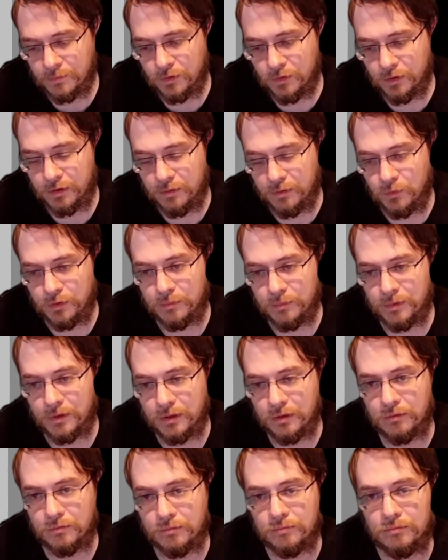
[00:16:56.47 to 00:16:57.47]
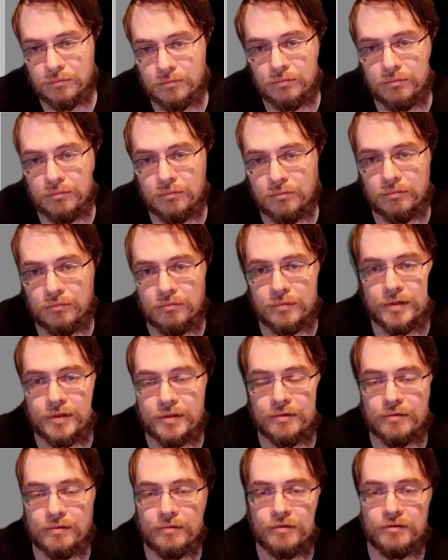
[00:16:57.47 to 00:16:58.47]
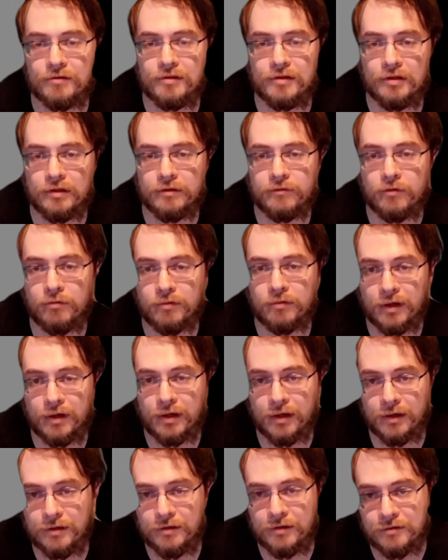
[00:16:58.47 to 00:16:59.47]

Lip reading: more about sea level rise,